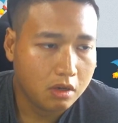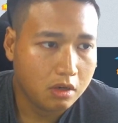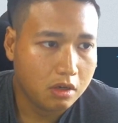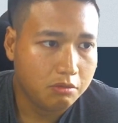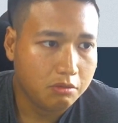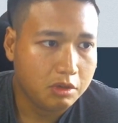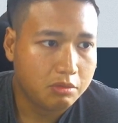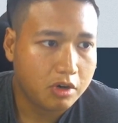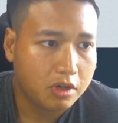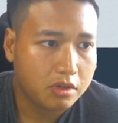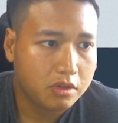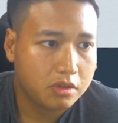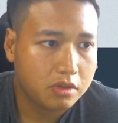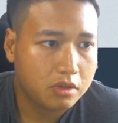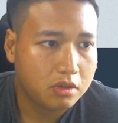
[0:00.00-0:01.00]
limit
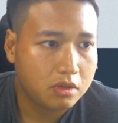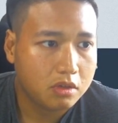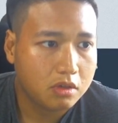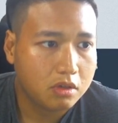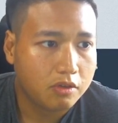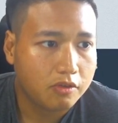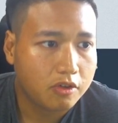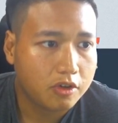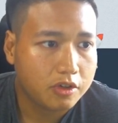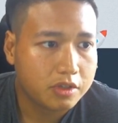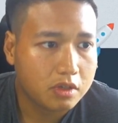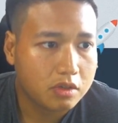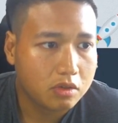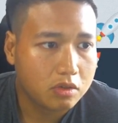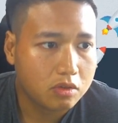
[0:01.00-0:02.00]
price. Of course, there's
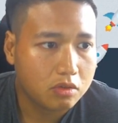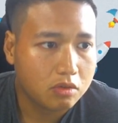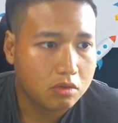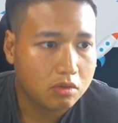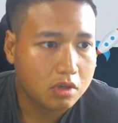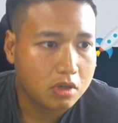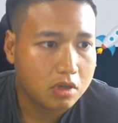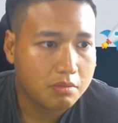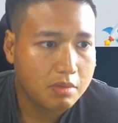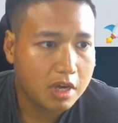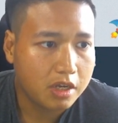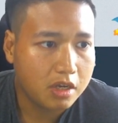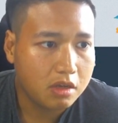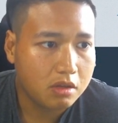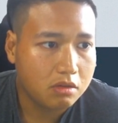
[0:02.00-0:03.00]
also
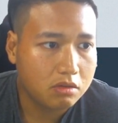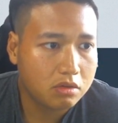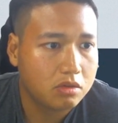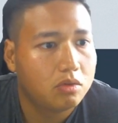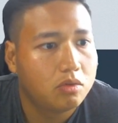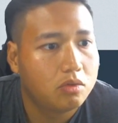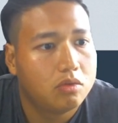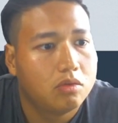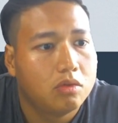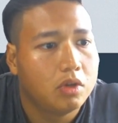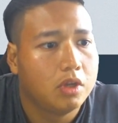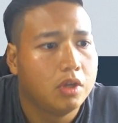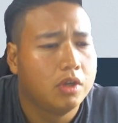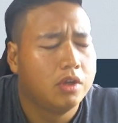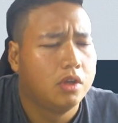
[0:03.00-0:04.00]
market. So
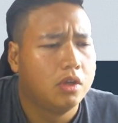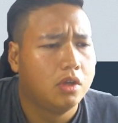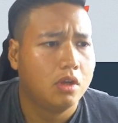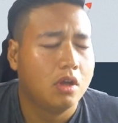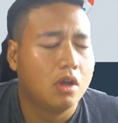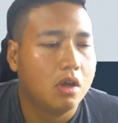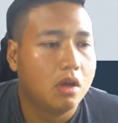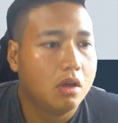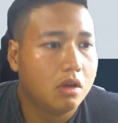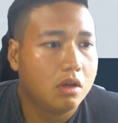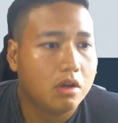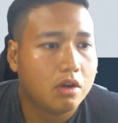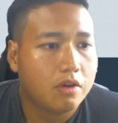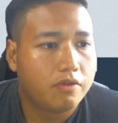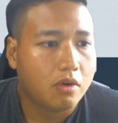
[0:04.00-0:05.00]

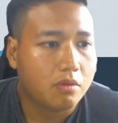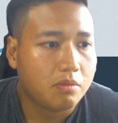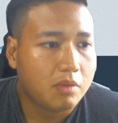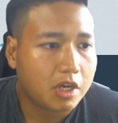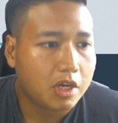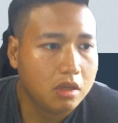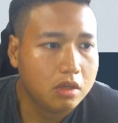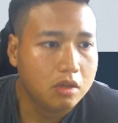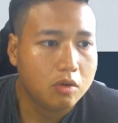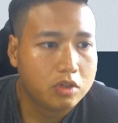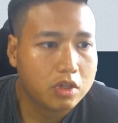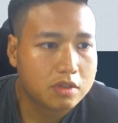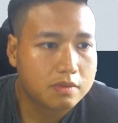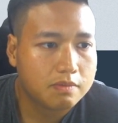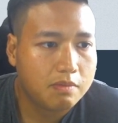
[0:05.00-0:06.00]
for market, you'll
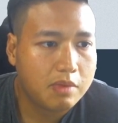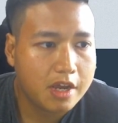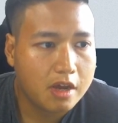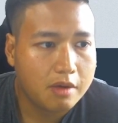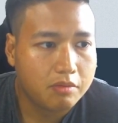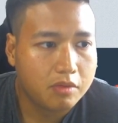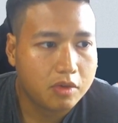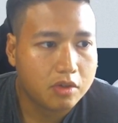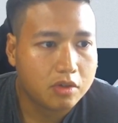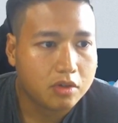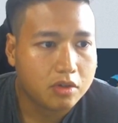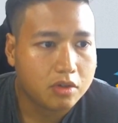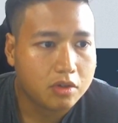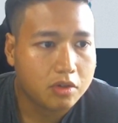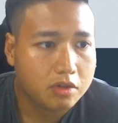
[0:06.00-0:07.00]
just buy up,
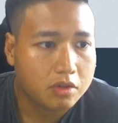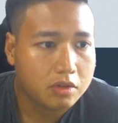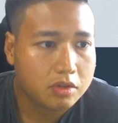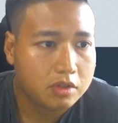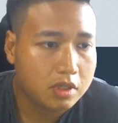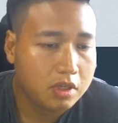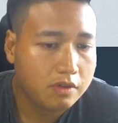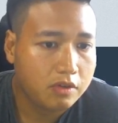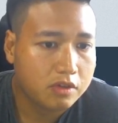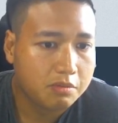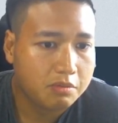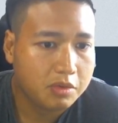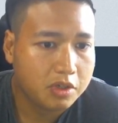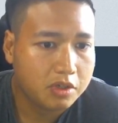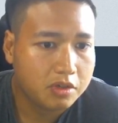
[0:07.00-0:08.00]
say for
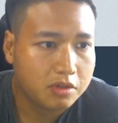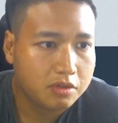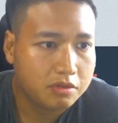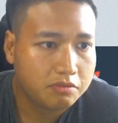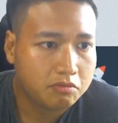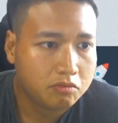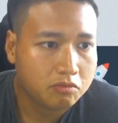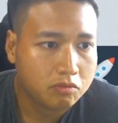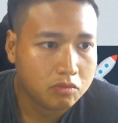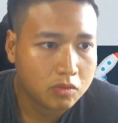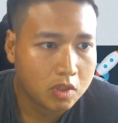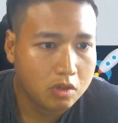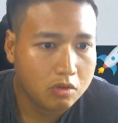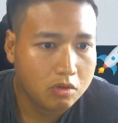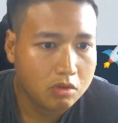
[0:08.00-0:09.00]
example,
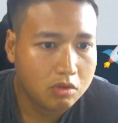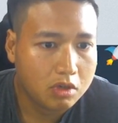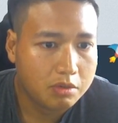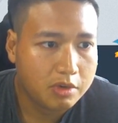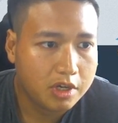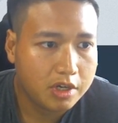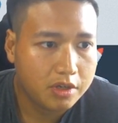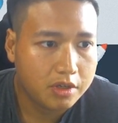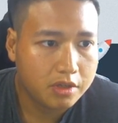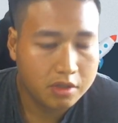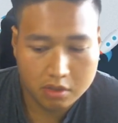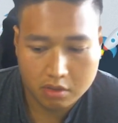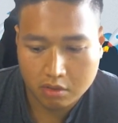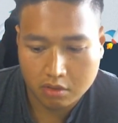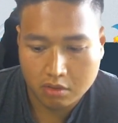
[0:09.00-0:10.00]
you want to buy
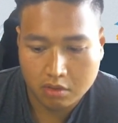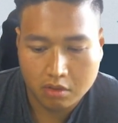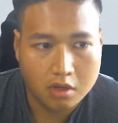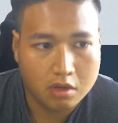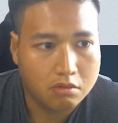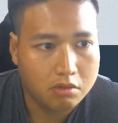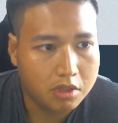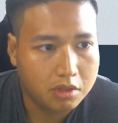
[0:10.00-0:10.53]
100,